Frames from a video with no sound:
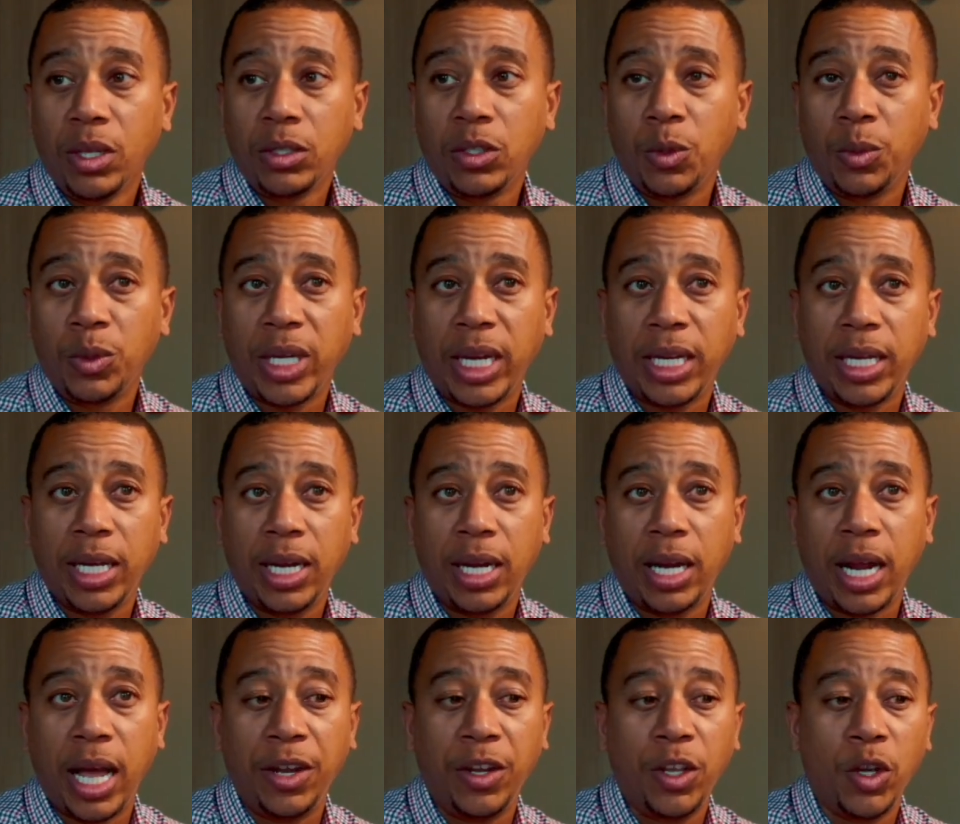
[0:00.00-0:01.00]
So we try to get
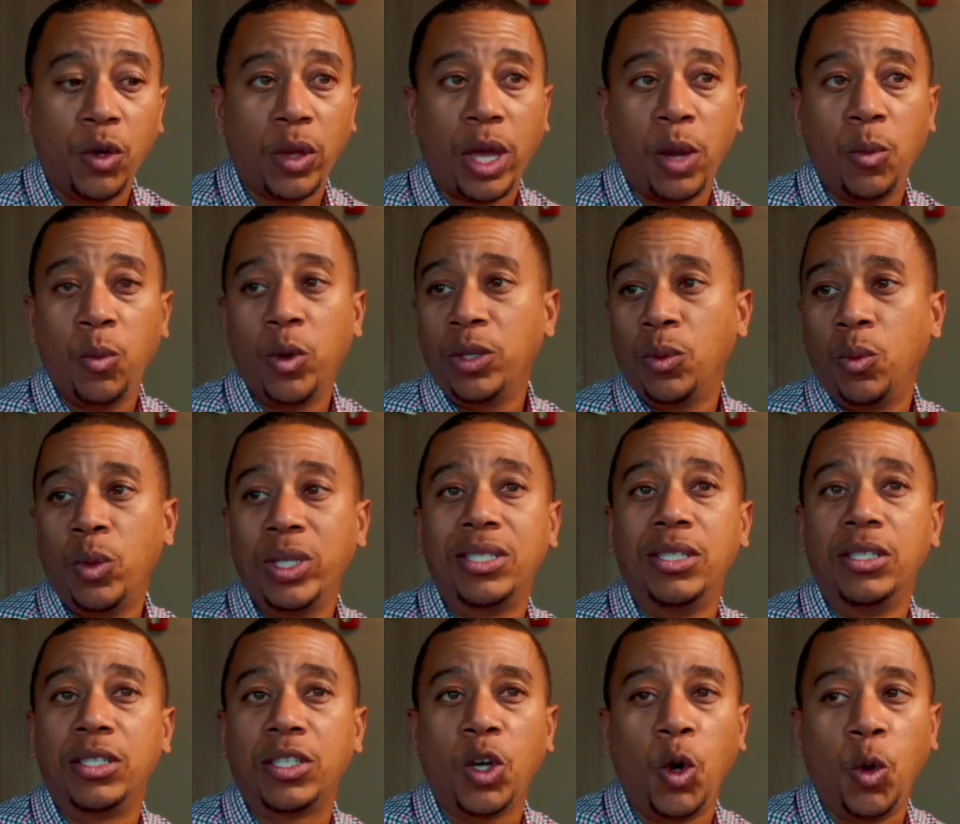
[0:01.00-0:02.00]
an idea, okay, what's
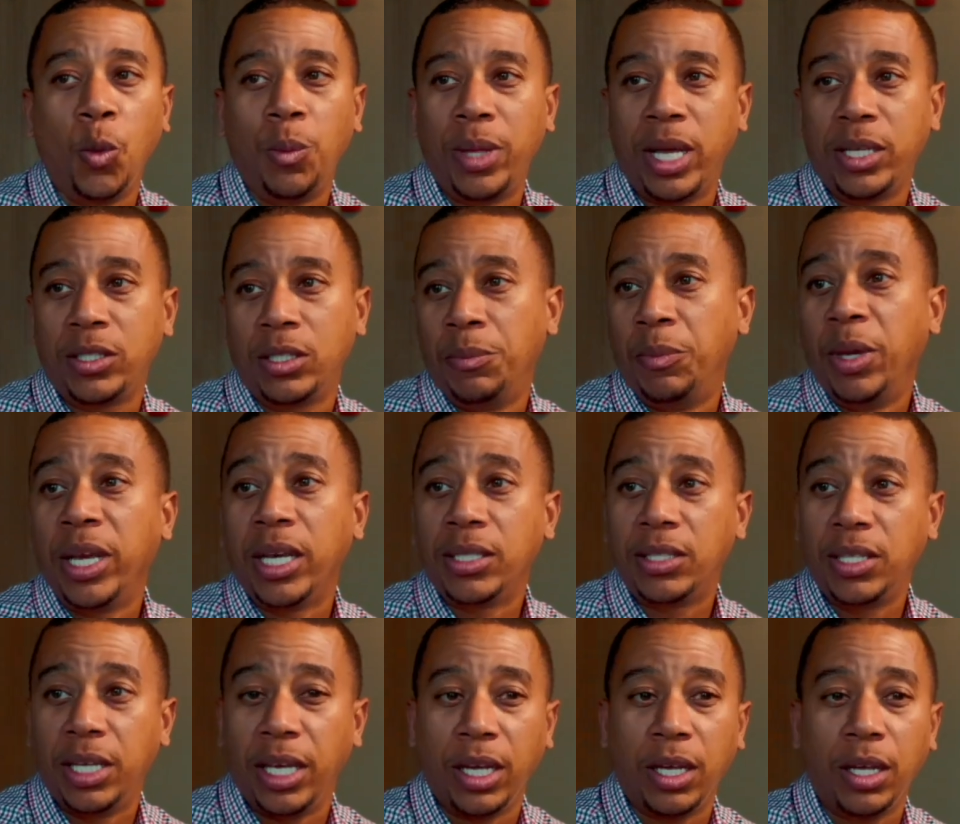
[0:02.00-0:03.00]
in scope? That's the
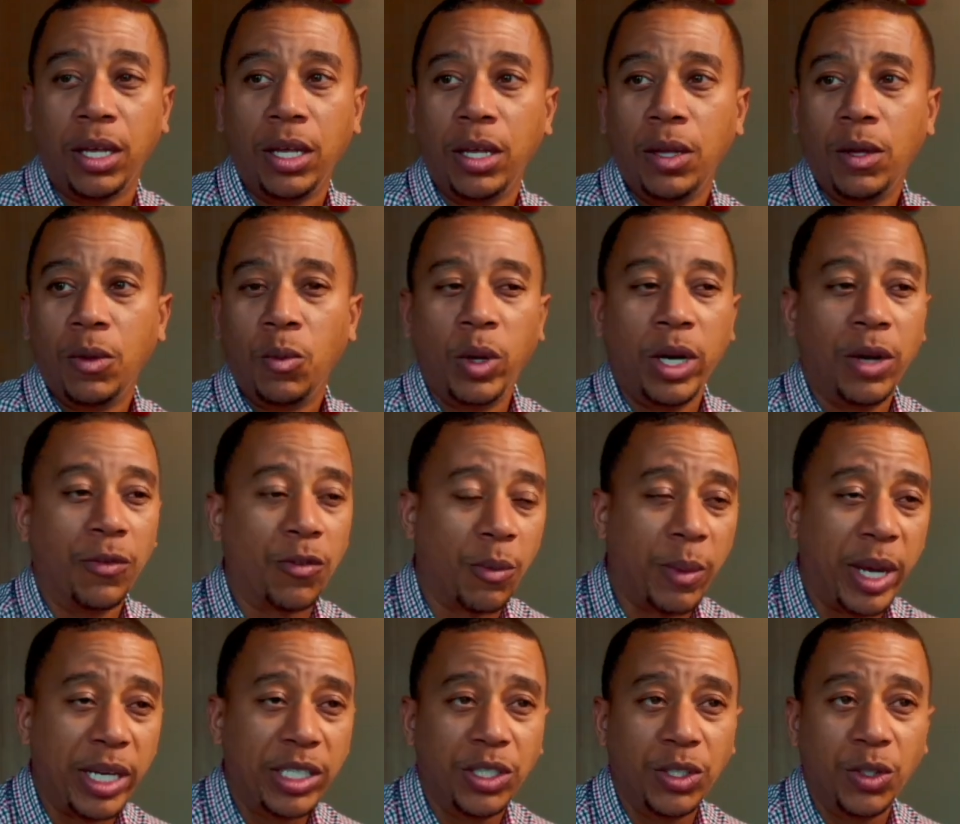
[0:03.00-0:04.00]
biggest thing. What
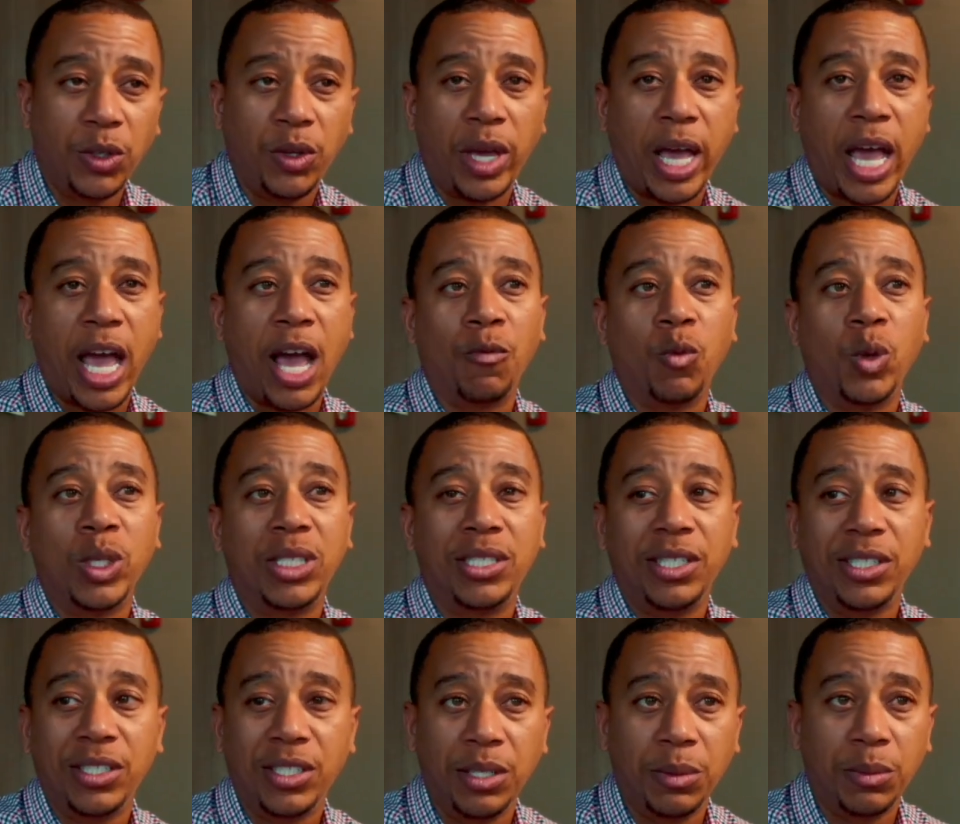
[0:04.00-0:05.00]
information do you have? What
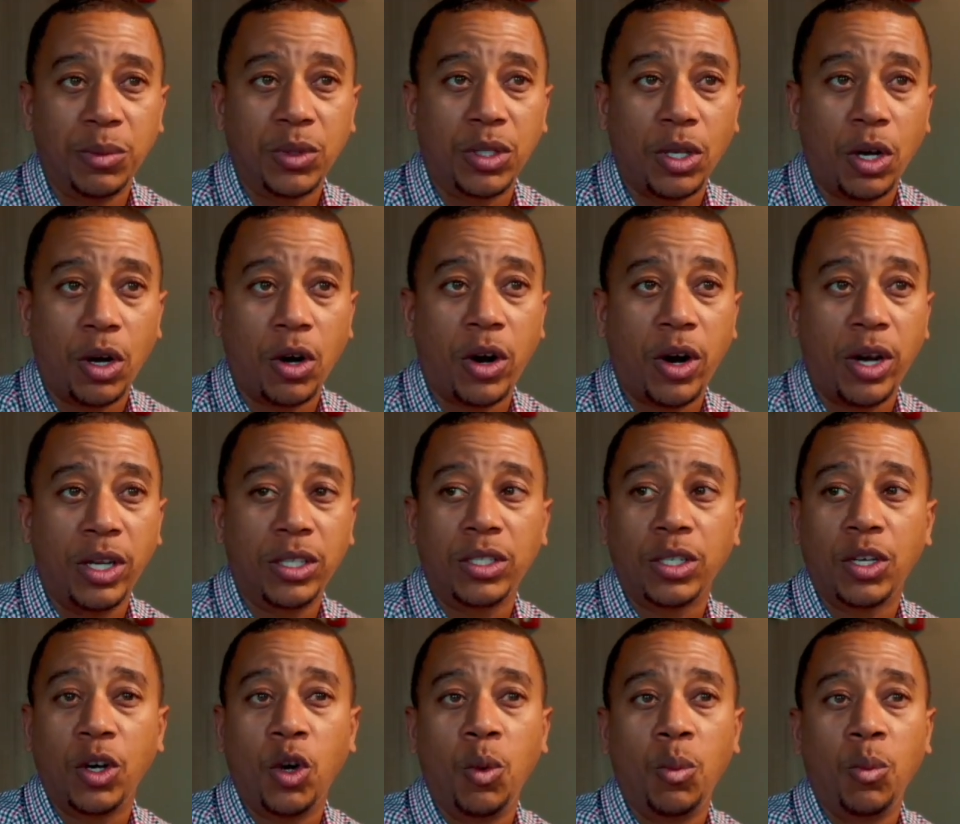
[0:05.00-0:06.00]
systems are in
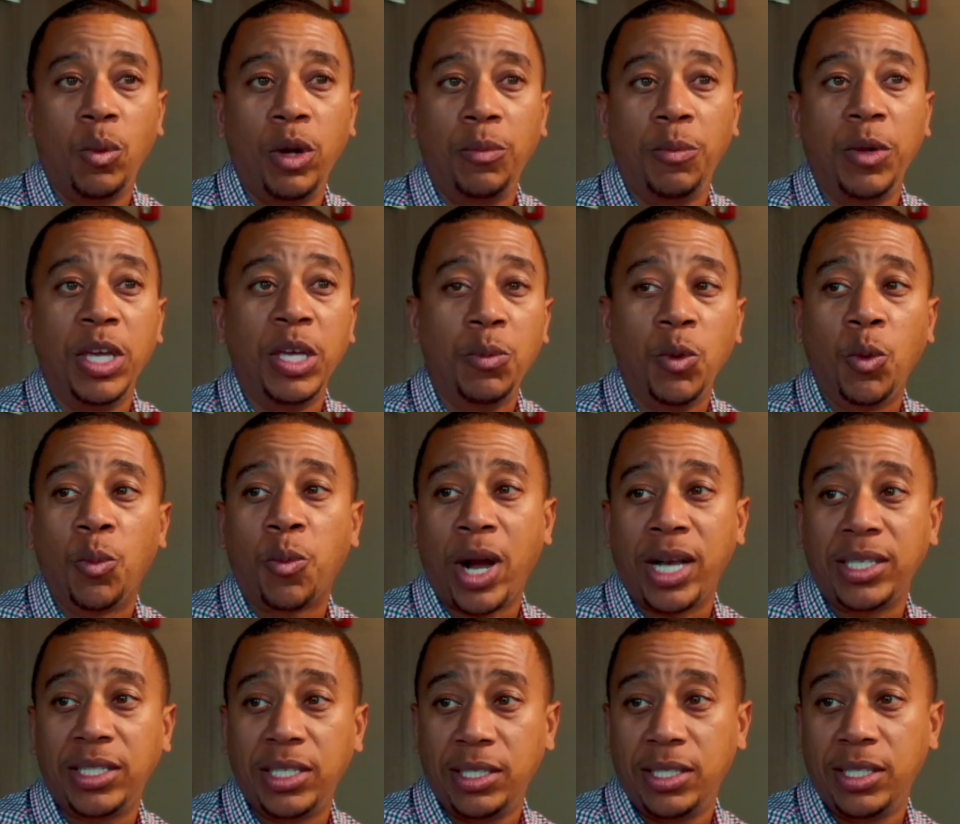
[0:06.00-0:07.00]
scope? What people,
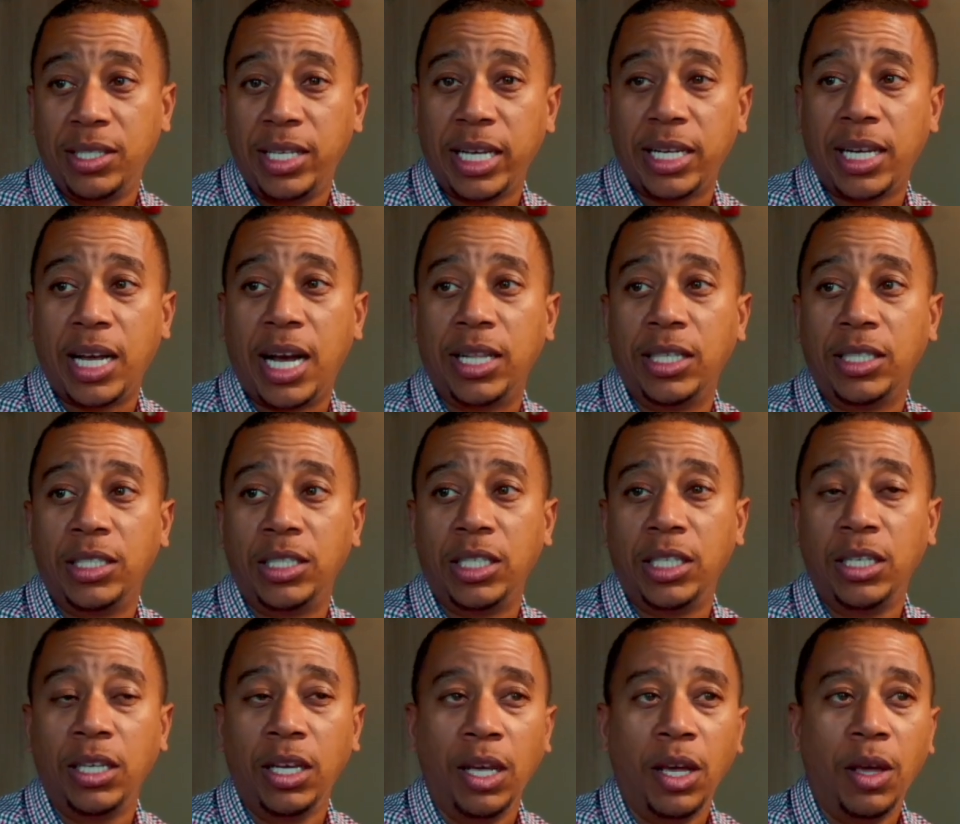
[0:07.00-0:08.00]
processes, technology?